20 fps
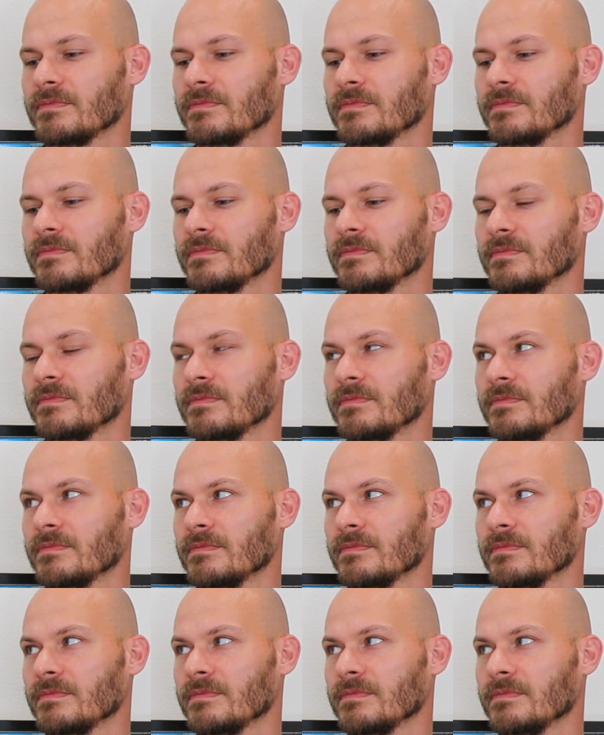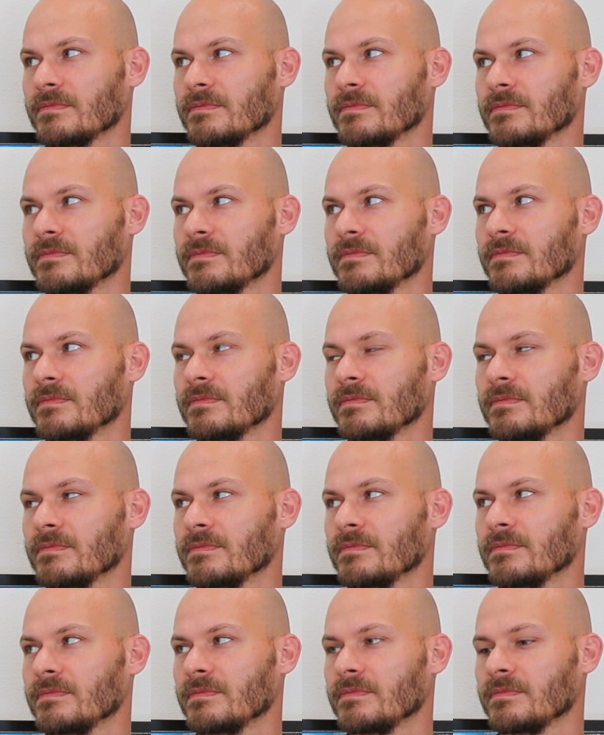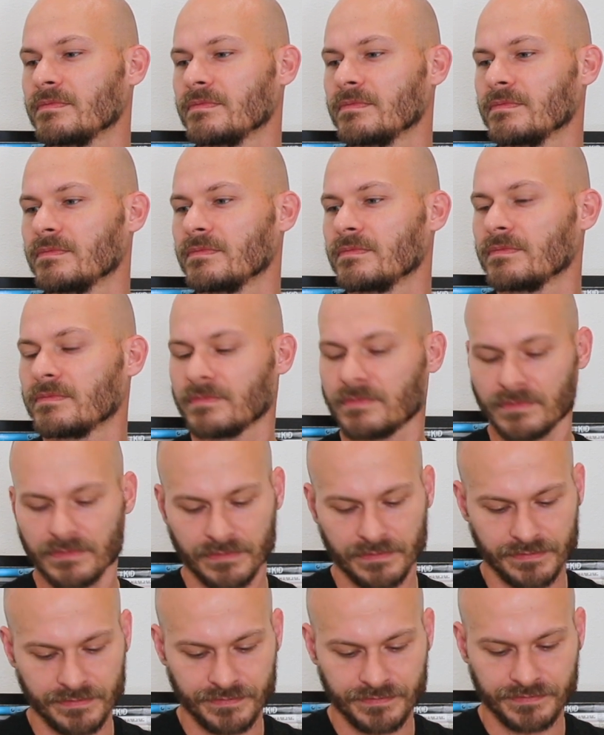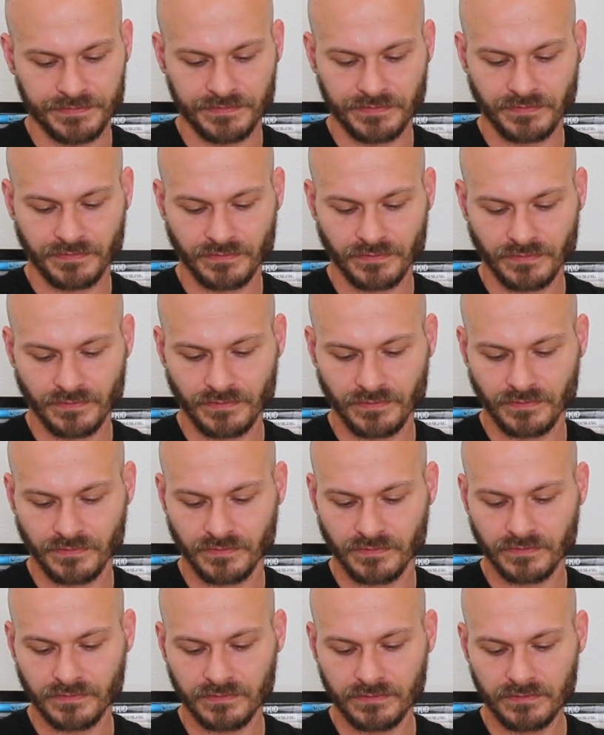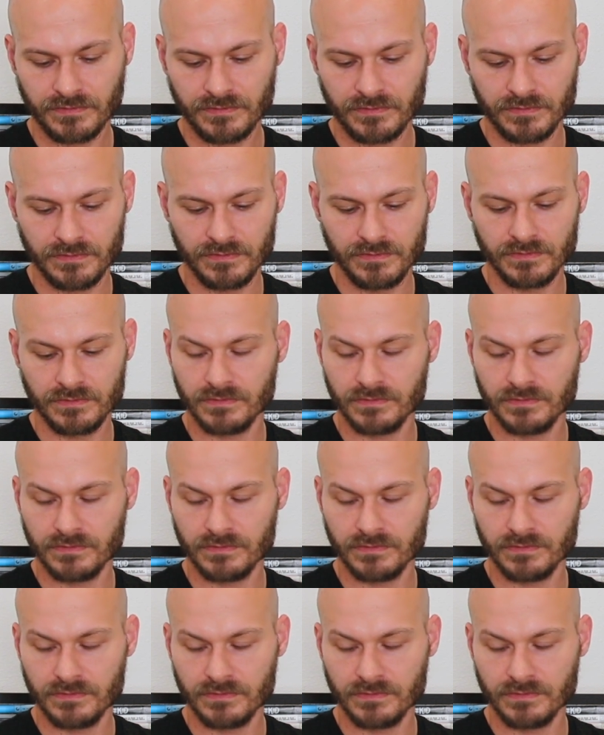The person shown says nothing.